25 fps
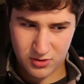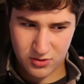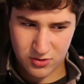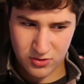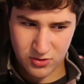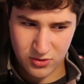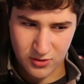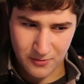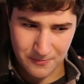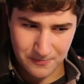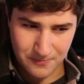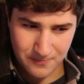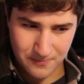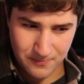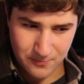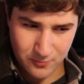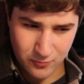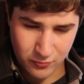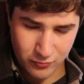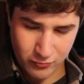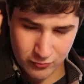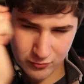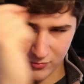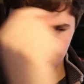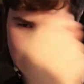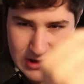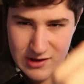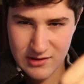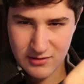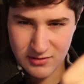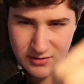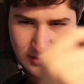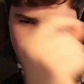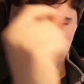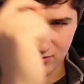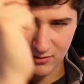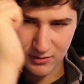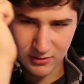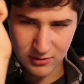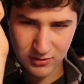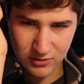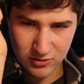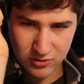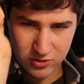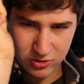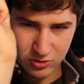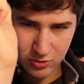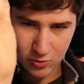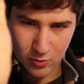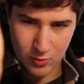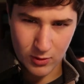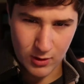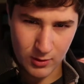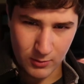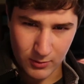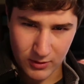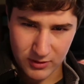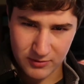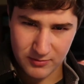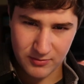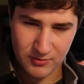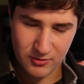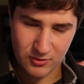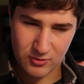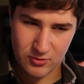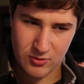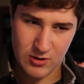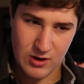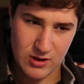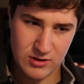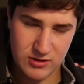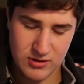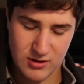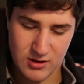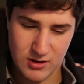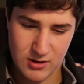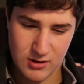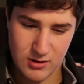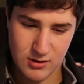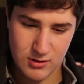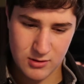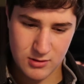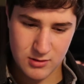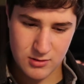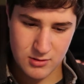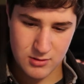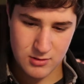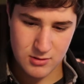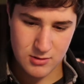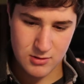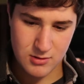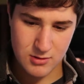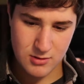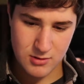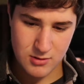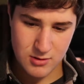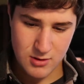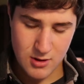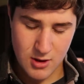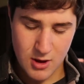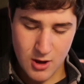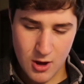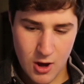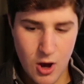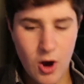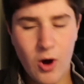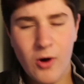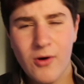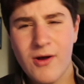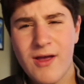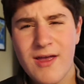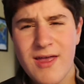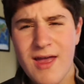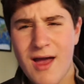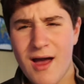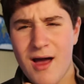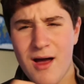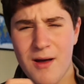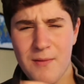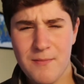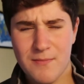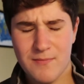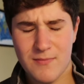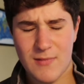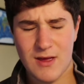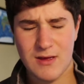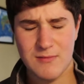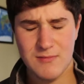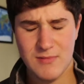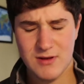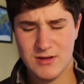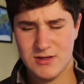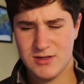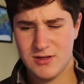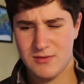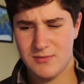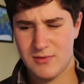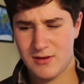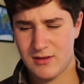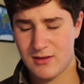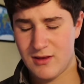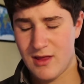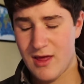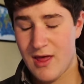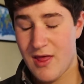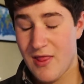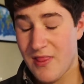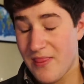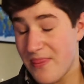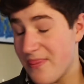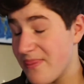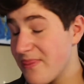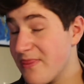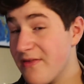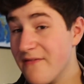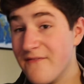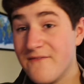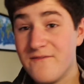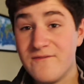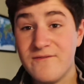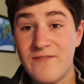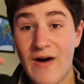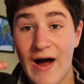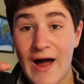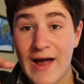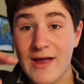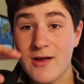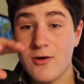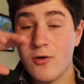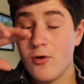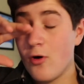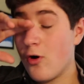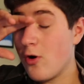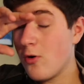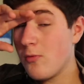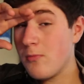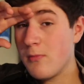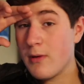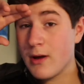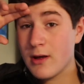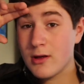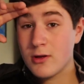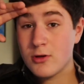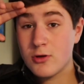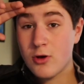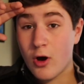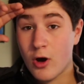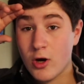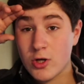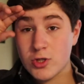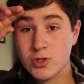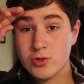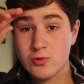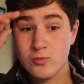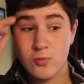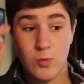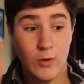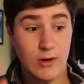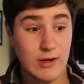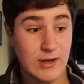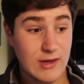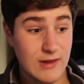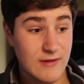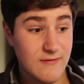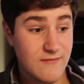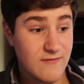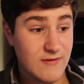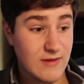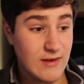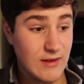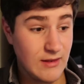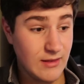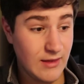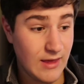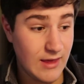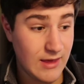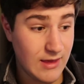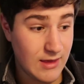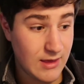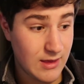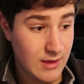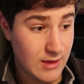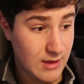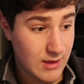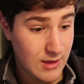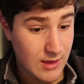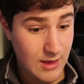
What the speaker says: the reason the story was progressing. Okay, yeah, I mentioned it, but the vial, oh my gosh, what even, like,